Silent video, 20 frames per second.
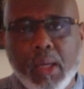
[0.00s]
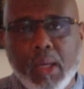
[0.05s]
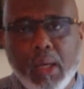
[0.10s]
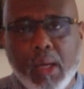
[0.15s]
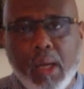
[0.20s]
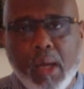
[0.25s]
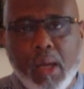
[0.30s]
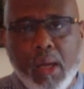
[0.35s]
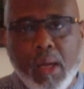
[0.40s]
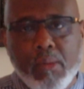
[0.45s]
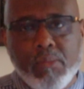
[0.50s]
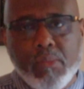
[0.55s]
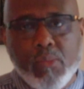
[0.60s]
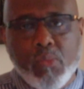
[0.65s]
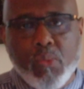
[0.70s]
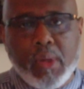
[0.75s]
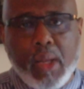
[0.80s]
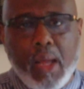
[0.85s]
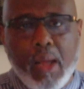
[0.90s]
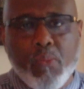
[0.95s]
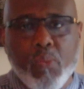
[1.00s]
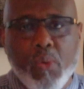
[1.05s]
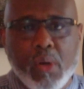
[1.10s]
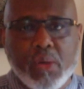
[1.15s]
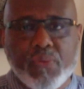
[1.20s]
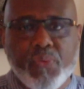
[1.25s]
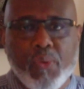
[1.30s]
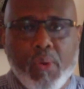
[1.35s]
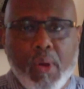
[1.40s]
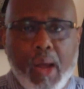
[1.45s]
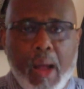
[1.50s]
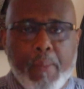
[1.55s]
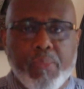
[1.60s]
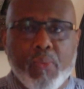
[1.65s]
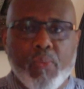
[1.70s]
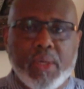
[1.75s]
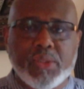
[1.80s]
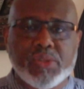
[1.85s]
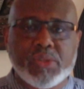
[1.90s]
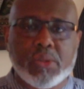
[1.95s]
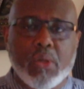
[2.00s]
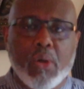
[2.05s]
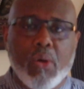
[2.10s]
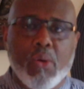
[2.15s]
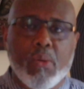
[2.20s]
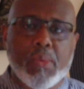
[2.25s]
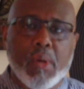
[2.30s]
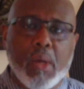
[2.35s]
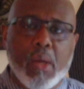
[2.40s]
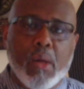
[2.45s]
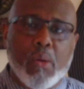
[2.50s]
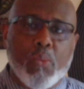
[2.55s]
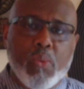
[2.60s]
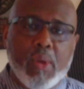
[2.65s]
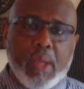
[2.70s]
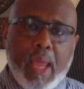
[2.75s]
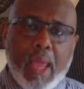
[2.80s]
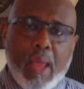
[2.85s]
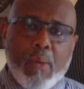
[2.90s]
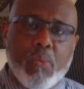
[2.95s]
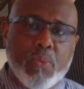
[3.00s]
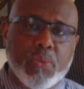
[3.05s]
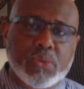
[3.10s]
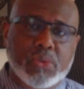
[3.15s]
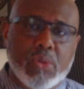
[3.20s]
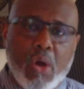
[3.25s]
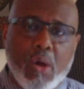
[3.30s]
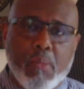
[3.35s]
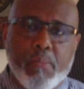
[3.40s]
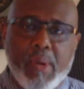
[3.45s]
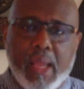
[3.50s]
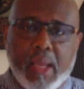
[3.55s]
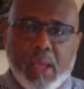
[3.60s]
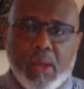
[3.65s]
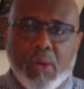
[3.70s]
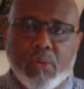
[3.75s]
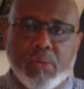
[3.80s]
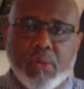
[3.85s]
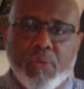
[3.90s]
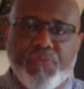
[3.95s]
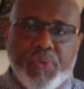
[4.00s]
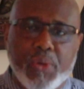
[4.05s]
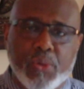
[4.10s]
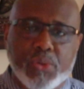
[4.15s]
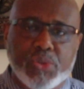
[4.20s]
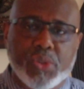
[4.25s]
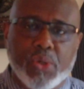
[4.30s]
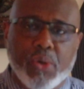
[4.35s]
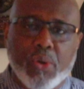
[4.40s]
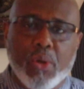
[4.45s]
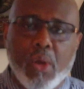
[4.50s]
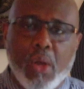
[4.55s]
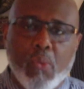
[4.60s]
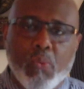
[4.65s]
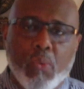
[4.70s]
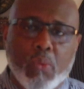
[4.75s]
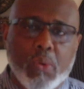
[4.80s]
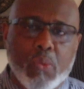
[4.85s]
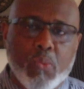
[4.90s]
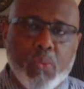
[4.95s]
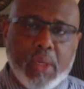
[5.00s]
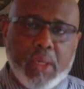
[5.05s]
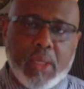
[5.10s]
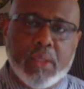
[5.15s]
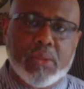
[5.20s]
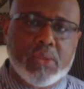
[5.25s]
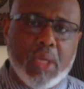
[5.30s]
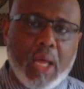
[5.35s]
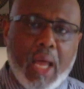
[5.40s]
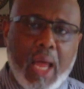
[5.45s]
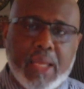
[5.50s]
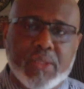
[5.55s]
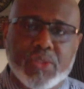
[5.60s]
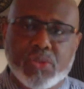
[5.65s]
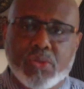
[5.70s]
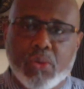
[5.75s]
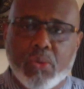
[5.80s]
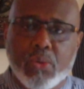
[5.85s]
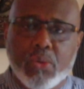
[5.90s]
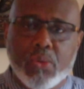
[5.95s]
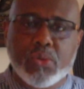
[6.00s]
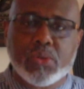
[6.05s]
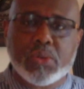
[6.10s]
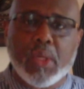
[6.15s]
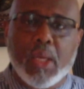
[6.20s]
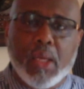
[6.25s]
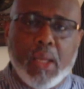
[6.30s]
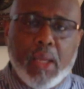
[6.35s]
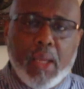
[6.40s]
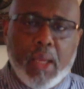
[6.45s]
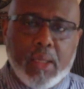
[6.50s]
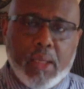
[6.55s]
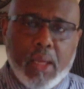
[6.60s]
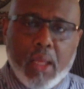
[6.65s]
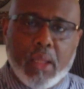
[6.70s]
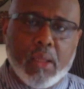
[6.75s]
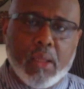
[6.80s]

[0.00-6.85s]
When I worked for Operation Hope, we had what was called Banking on the Future, where we went into high schools and